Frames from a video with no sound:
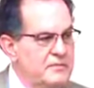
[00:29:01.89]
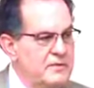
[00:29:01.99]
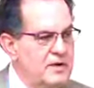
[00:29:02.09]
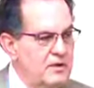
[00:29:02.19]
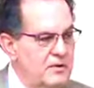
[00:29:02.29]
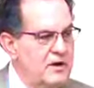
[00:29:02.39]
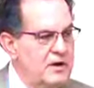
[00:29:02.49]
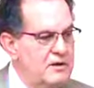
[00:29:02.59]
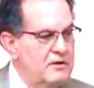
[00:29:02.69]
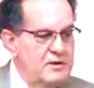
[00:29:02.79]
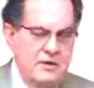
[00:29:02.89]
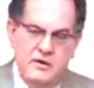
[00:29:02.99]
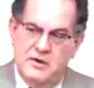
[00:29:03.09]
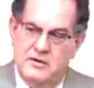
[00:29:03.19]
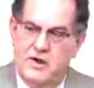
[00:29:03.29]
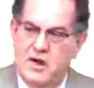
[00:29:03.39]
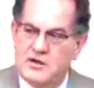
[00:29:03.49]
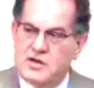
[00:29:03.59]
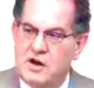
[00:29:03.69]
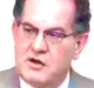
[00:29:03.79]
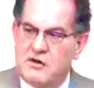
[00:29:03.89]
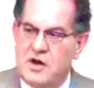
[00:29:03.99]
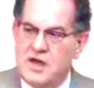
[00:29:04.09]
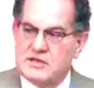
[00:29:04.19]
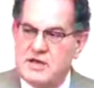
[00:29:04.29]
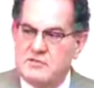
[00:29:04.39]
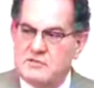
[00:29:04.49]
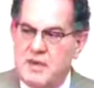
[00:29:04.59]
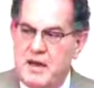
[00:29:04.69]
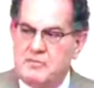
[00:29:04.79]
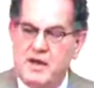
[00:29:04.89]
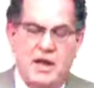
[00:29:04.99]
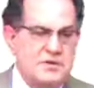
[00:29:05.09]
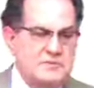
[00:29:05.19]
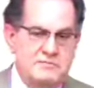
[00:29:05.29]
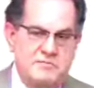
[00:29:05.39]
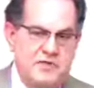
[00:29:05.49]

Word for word: When the Lord had drawn his heart to Christ and he was baptized,